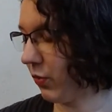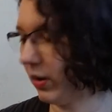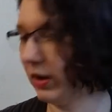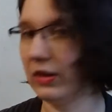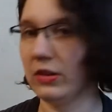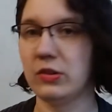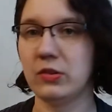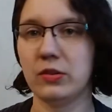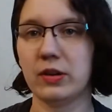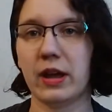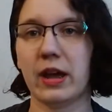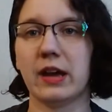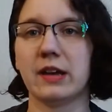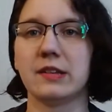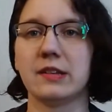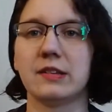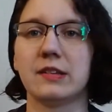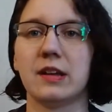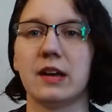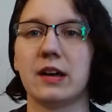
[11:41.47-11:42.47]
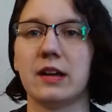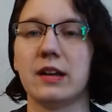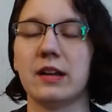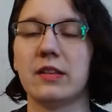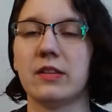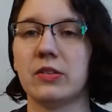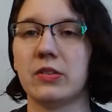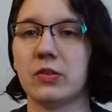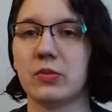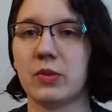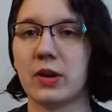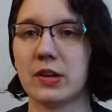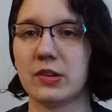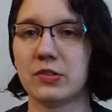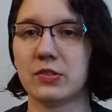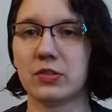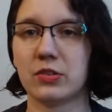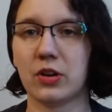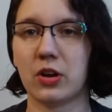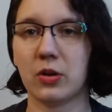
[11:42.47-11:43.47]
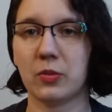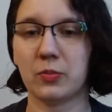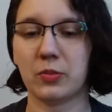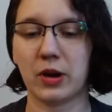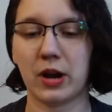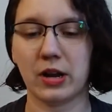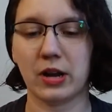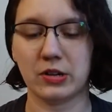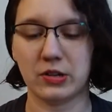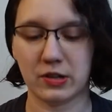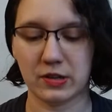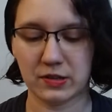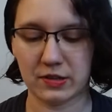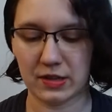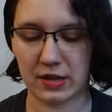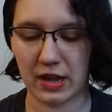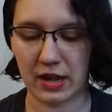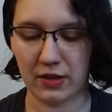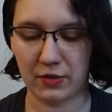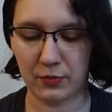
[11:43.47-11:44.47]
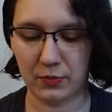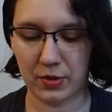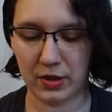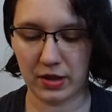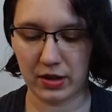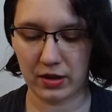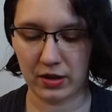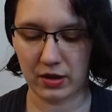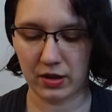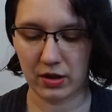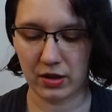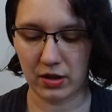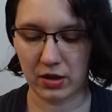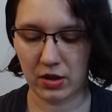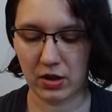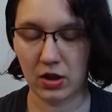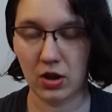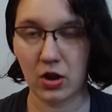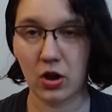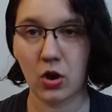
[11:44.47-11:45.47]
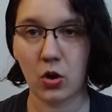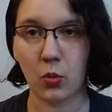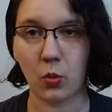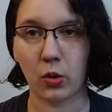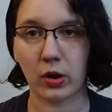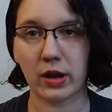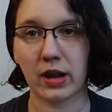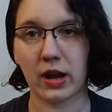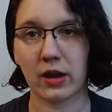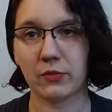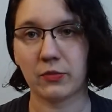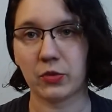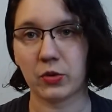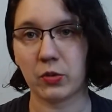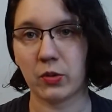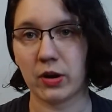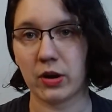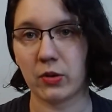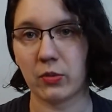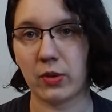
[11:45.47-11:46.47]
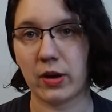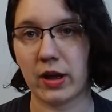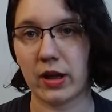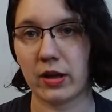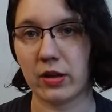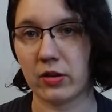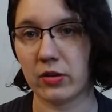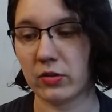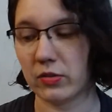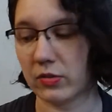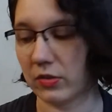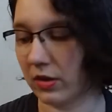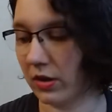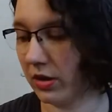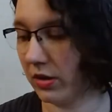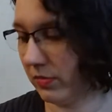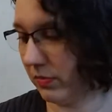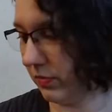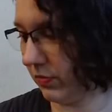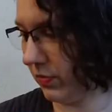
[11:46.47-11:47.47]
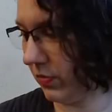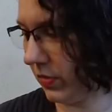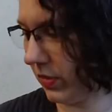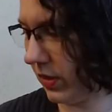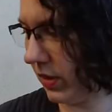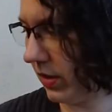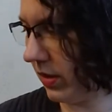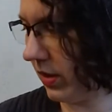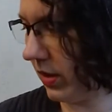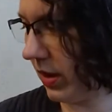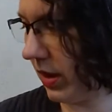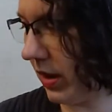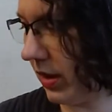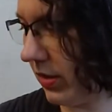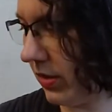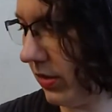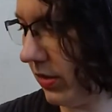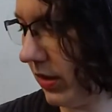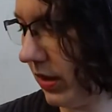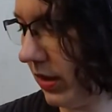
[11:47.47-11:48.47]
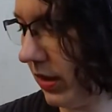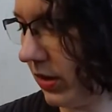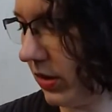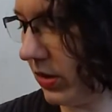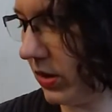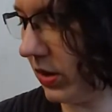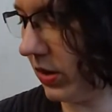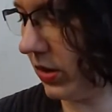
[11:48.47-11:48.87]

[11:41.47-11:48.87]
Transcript: one new cast on, and then the rest are all projects that I have been working on for quite a while. I think